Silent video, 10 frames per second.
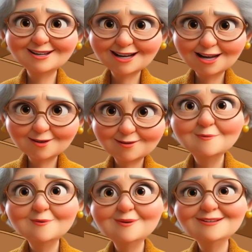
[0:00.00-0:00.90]
school
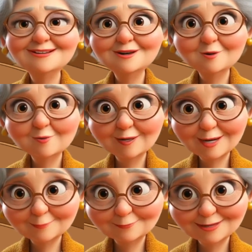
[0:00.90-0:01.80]
teacher,
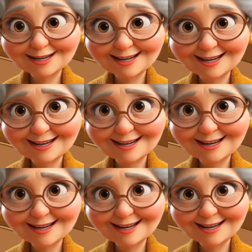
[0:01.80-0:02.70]
Joan.
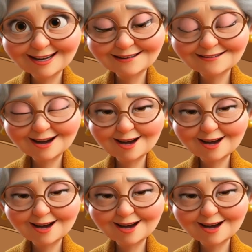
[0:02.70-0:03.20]
In my